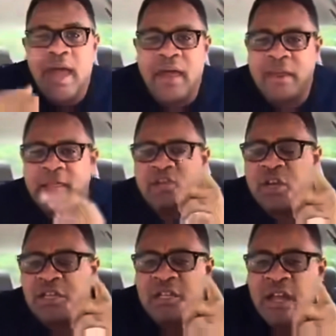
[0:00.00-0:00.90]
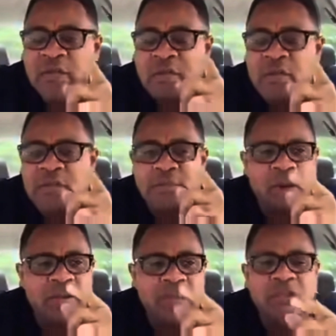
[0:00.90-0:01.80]
Another strange thing I've noticed
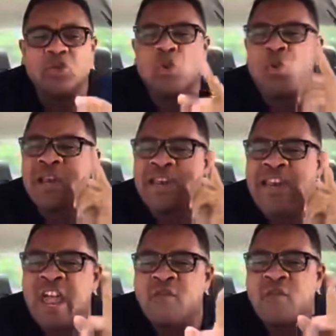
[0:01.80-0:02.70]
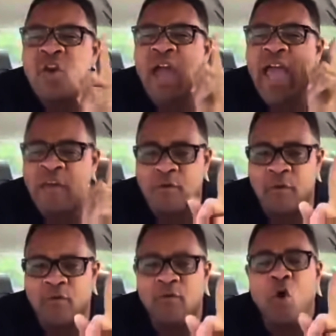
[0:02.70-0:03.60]
about them is you will never,
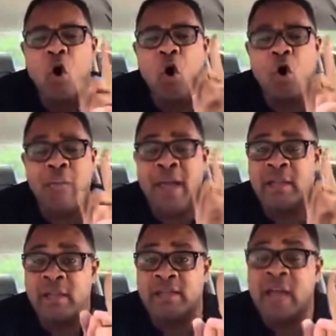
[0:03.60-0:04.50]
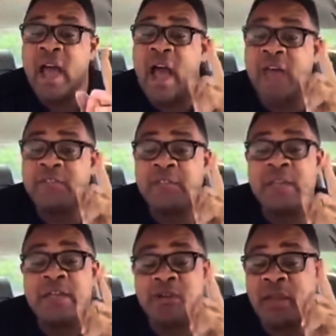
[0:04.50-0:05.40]
ever, for all my years, I
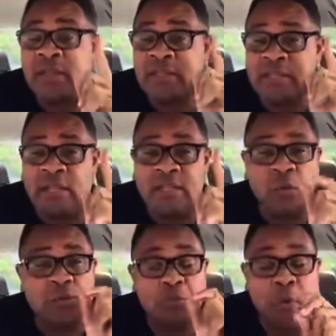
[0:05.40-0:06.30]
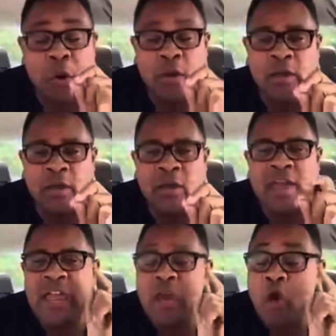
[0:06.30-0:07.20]
stayed in the United States, I was born here.
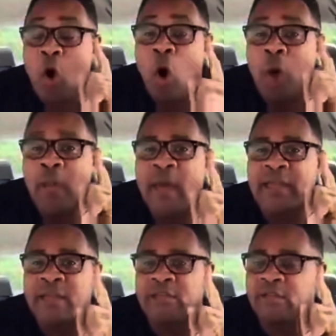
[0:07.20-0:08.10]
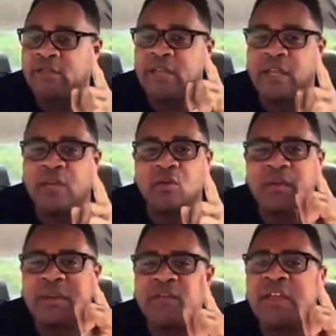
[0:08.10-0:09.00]
In all my years of staying here,
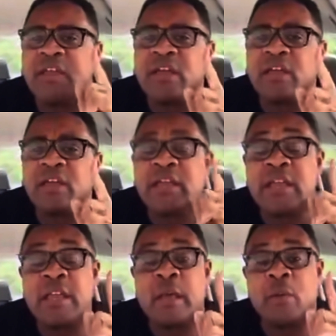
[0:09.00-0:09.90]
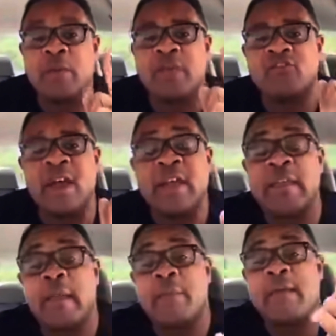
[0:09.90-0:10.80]
you'll never hear the Indian women
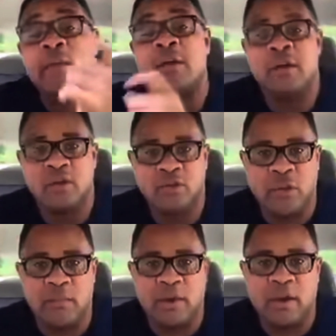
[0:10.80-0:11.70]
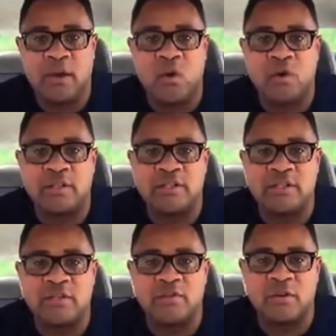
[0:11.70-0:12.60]
dragging their men to the American court
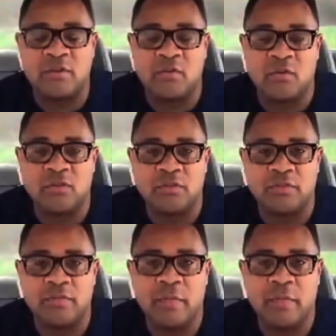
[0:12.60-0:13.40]
system for divorce.